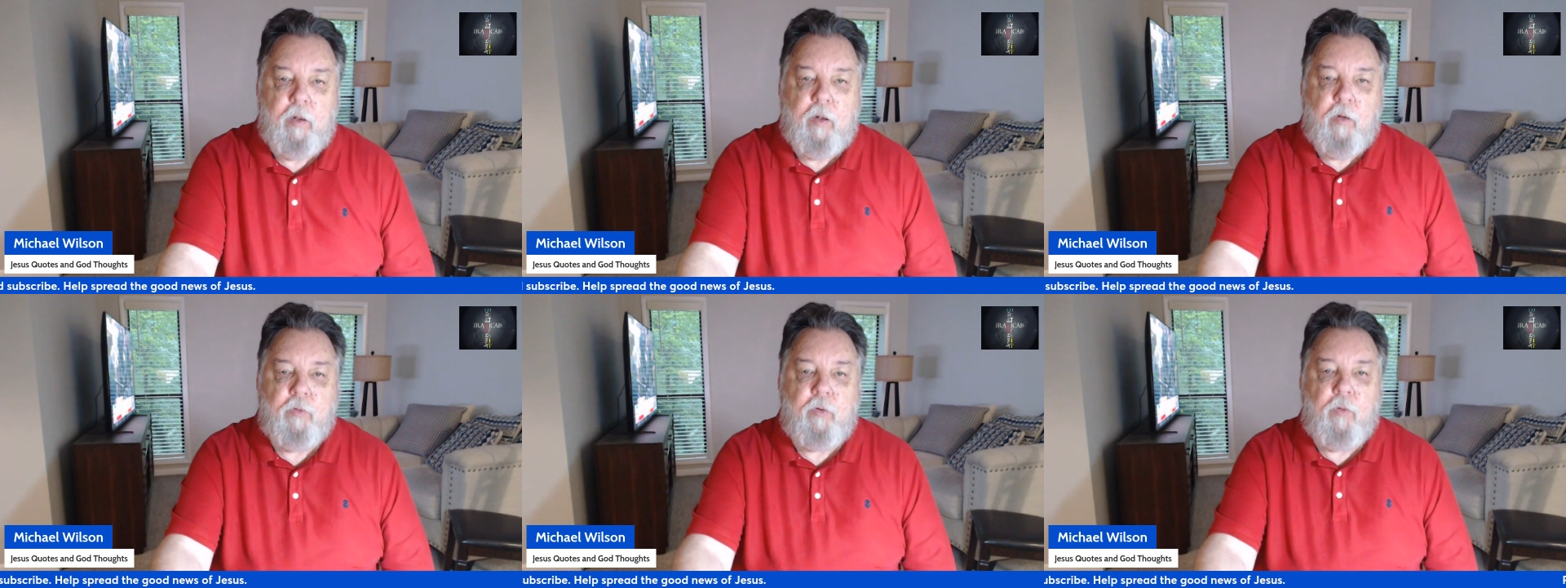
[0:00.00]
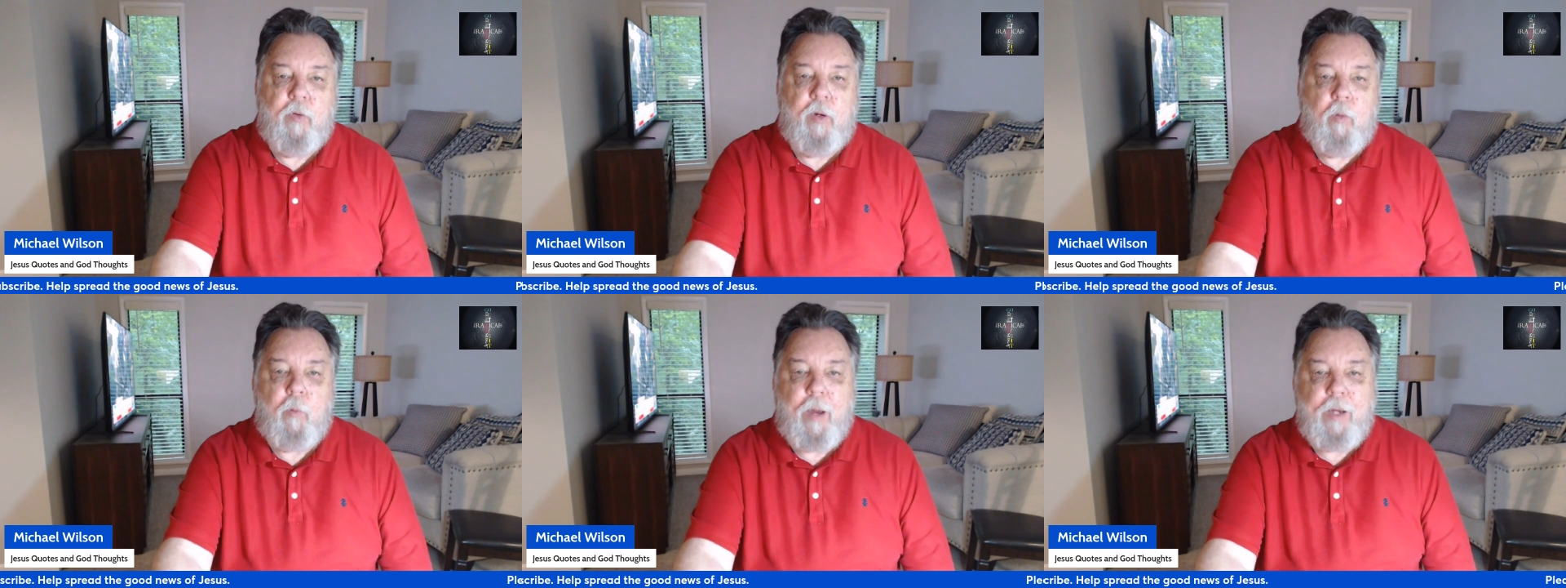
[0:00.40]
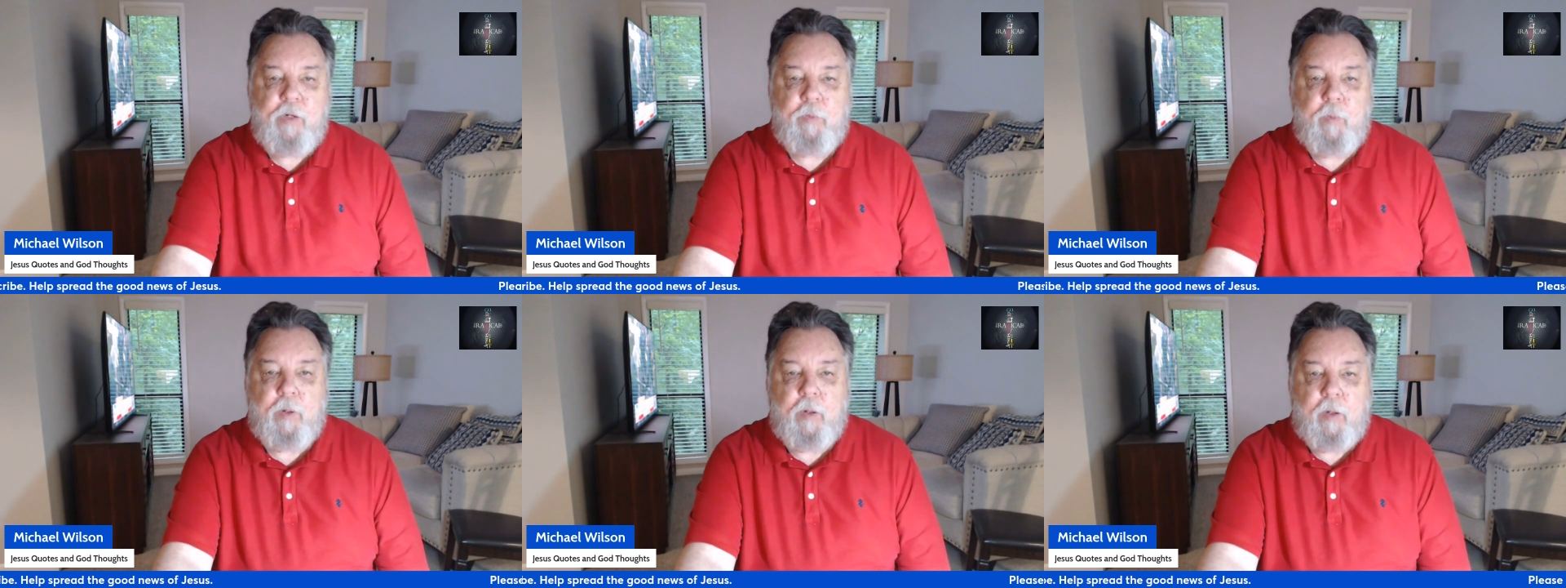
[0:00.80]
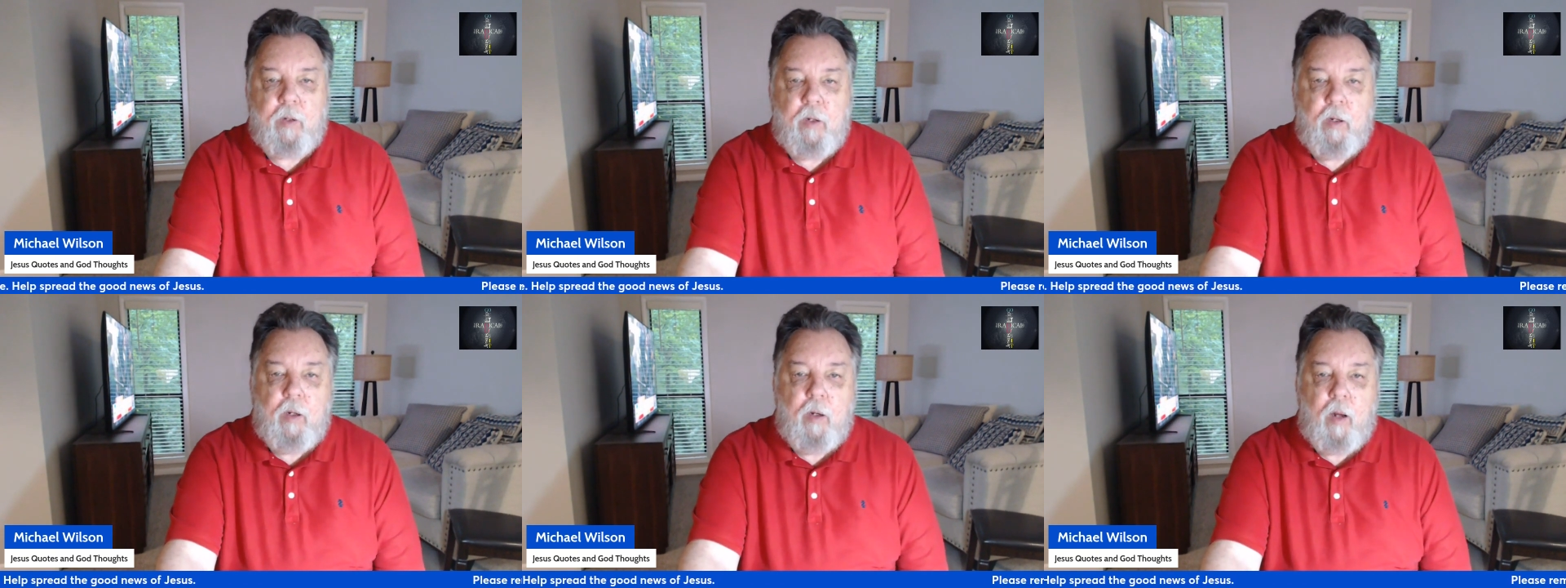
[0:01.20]
So the arrangement
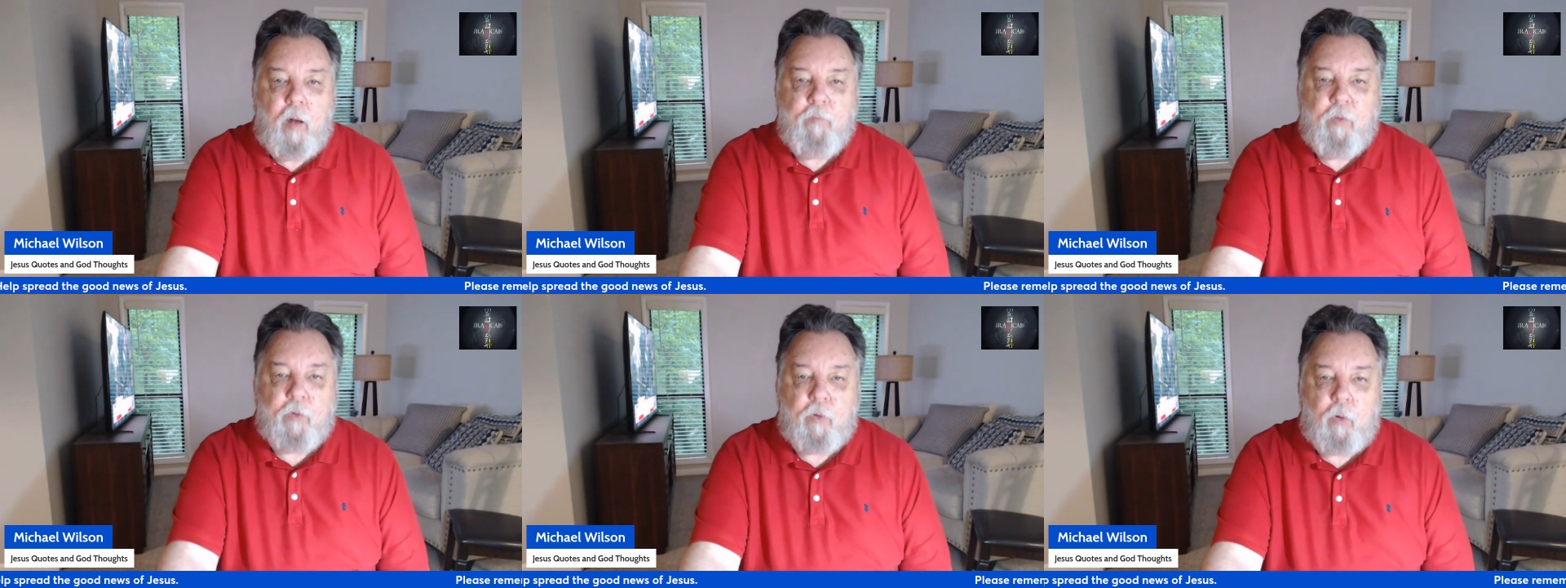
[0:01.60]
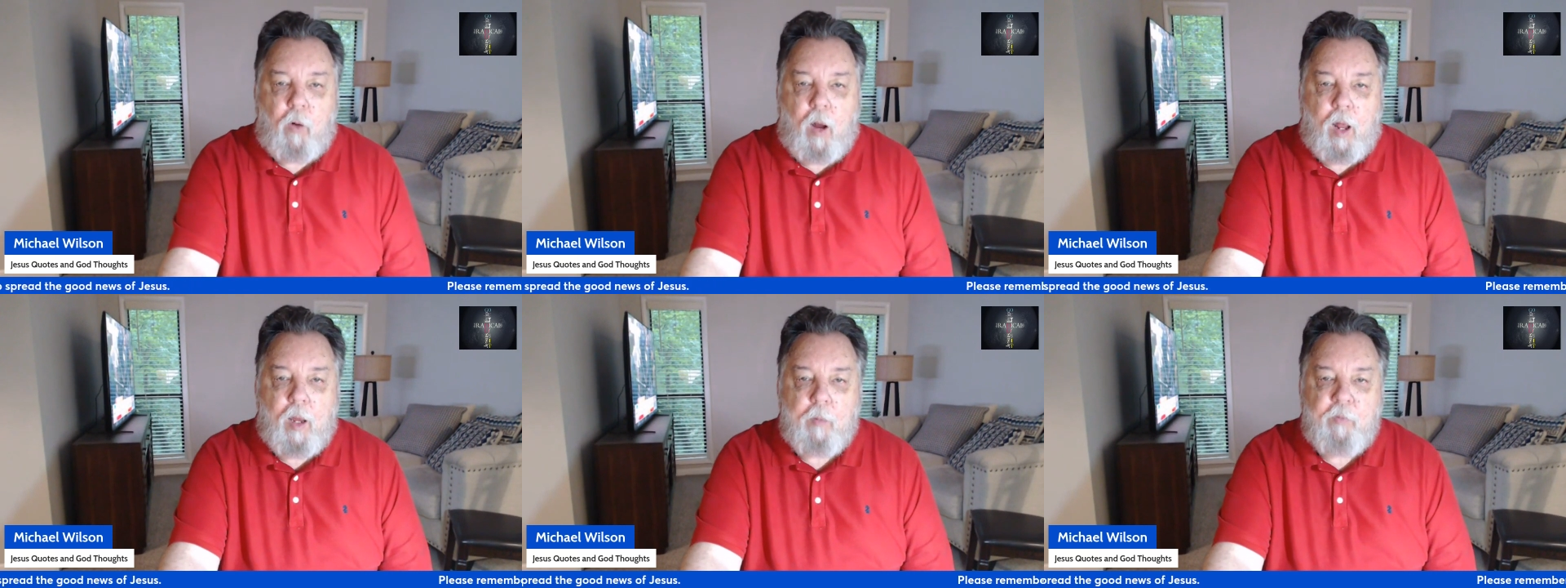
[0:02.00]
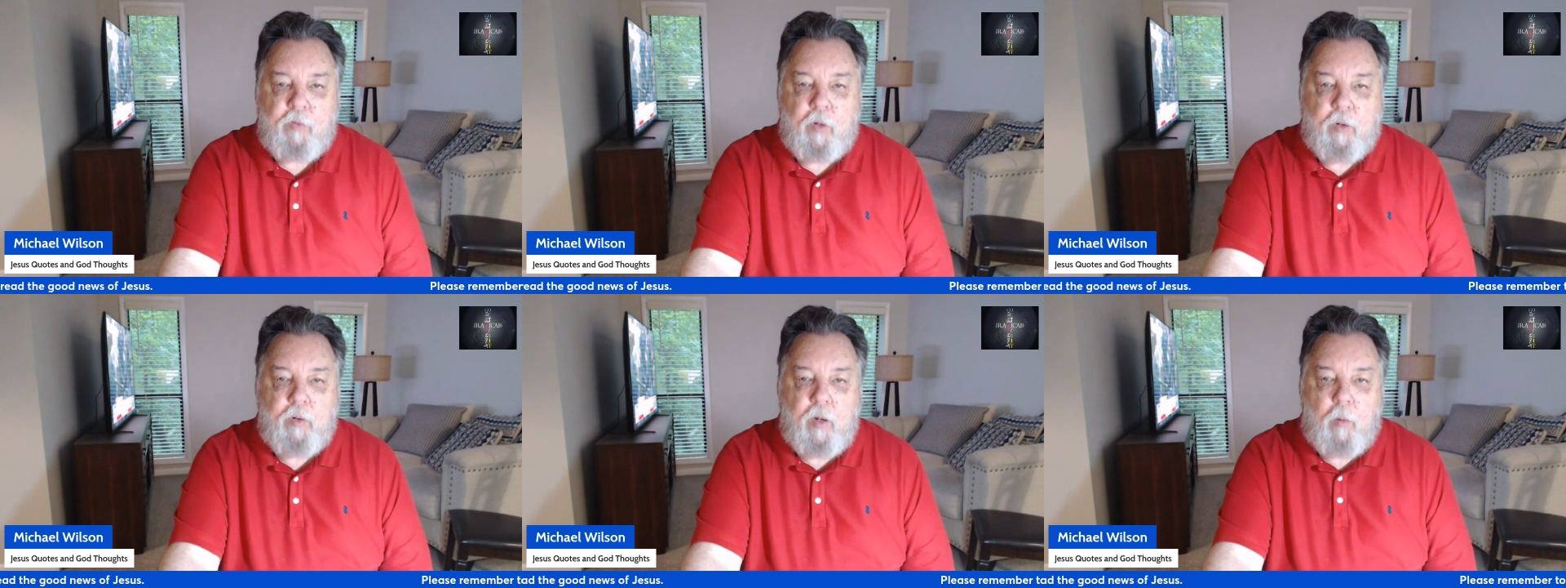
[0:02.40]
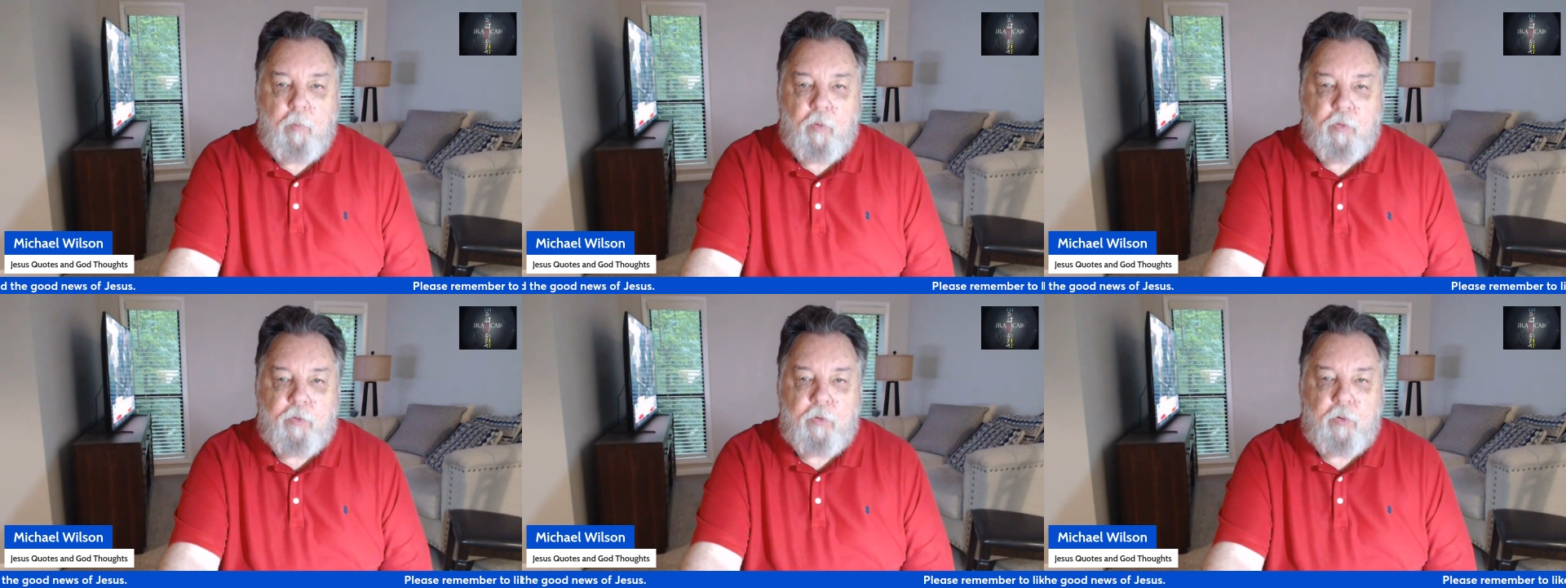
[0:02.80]
of the tribes in
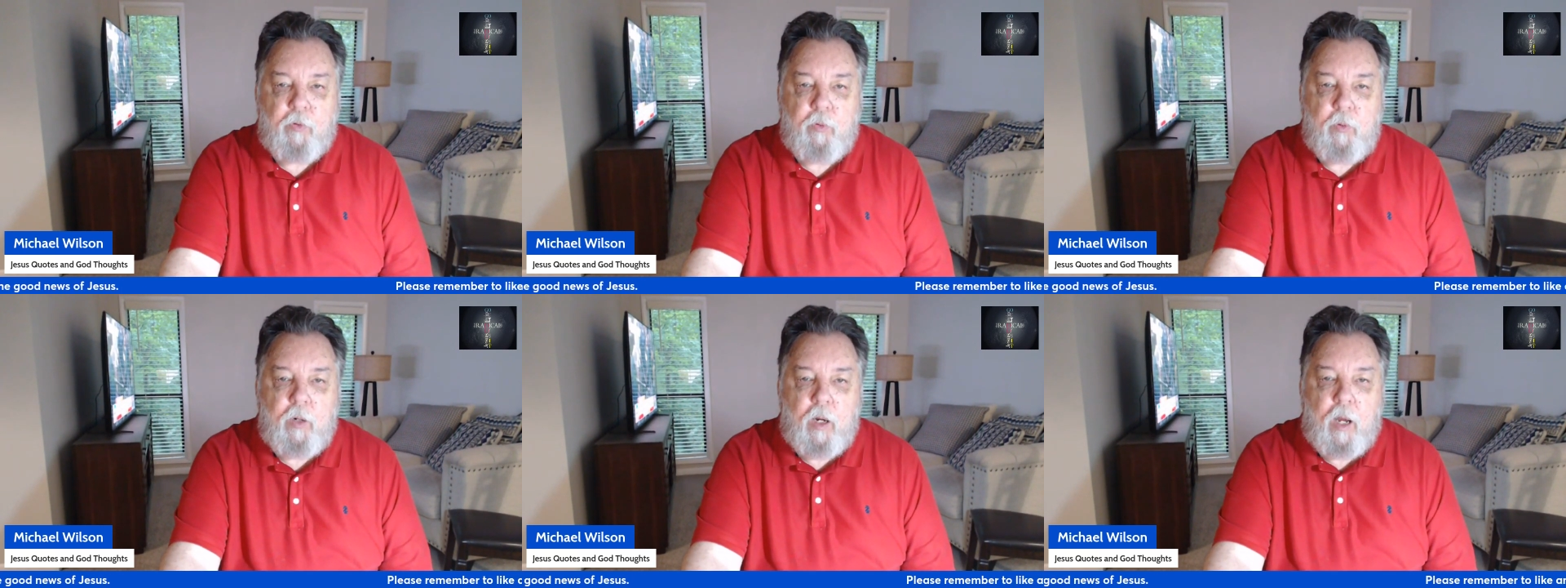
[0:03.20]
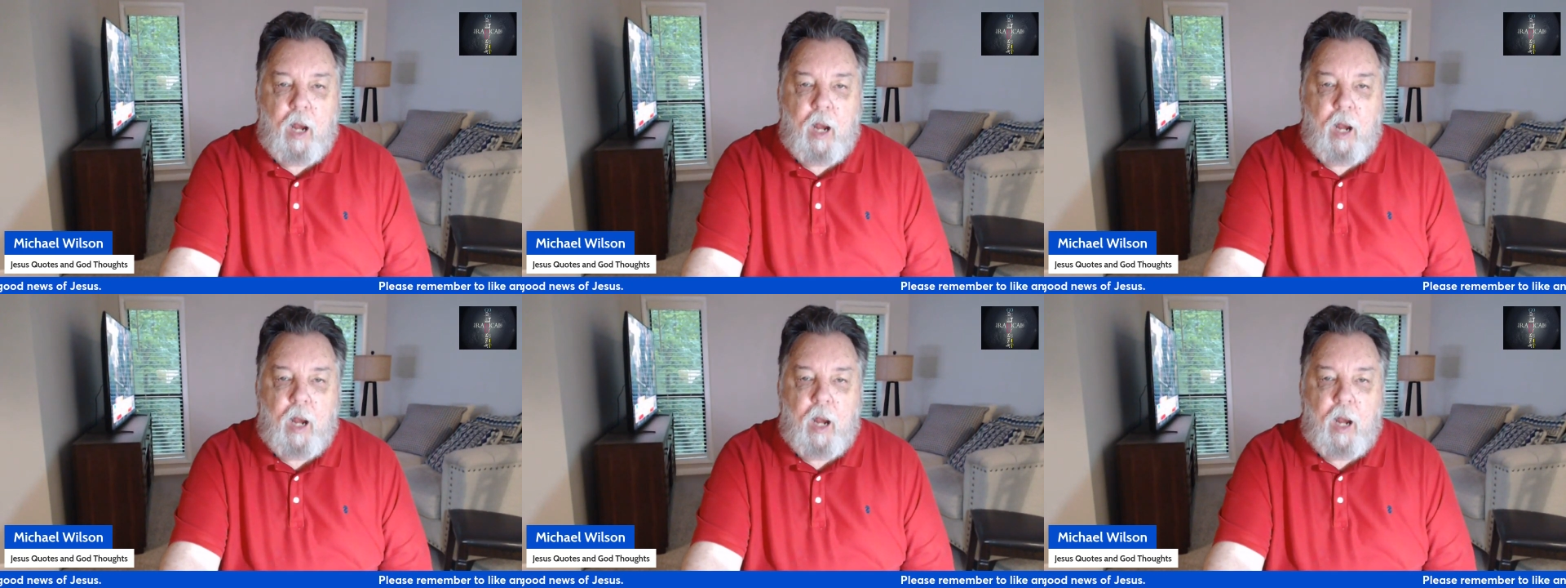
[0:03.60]
Numbers 2